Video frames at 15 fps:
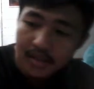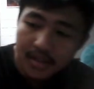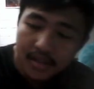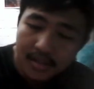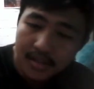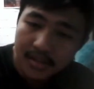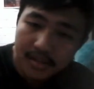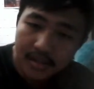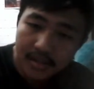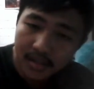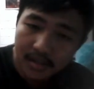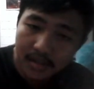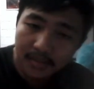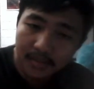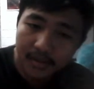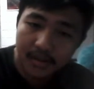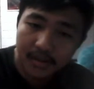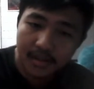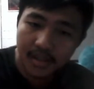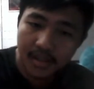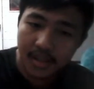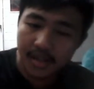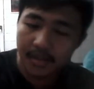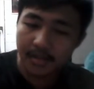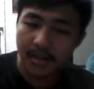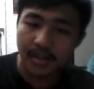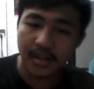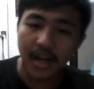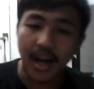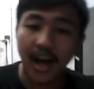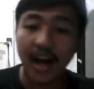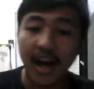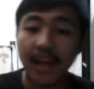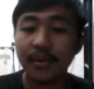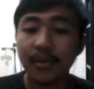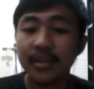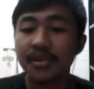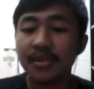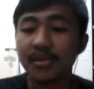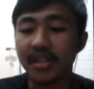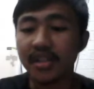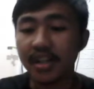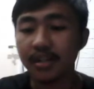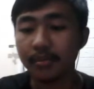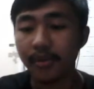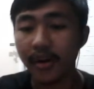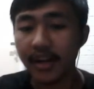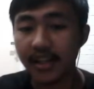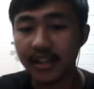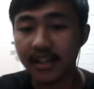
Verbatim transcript: Still, bro, come on. A highway to jailbreak.